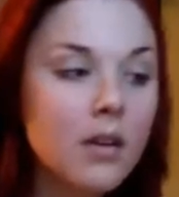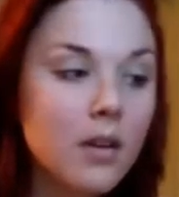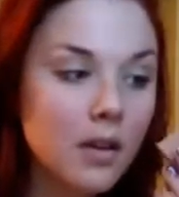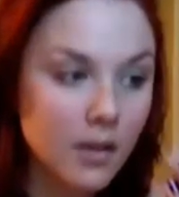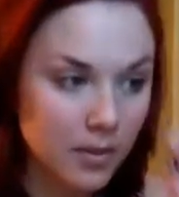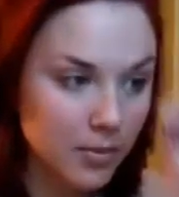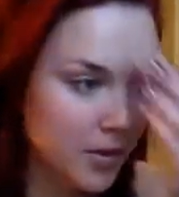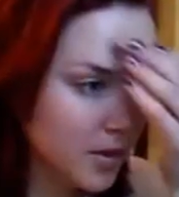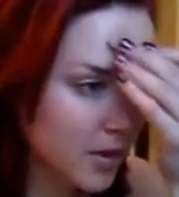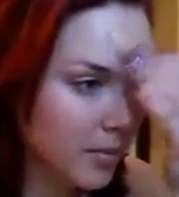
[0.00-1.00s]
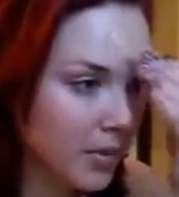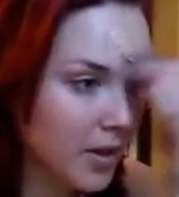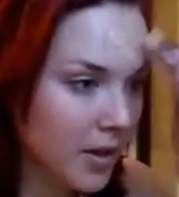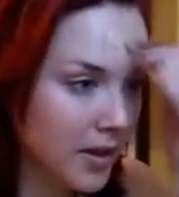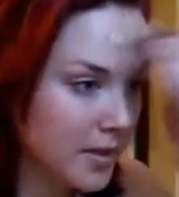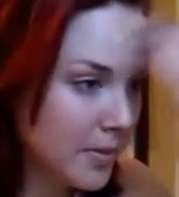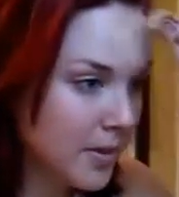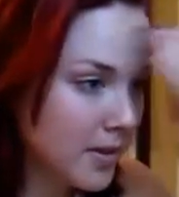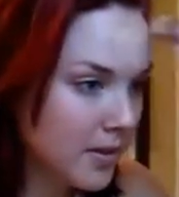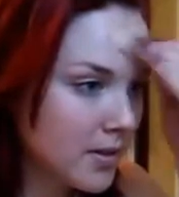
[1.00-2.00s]
And I'm just going to put it on a
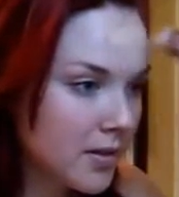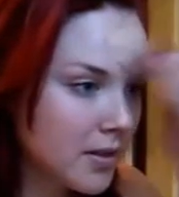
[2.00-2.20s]
sponge.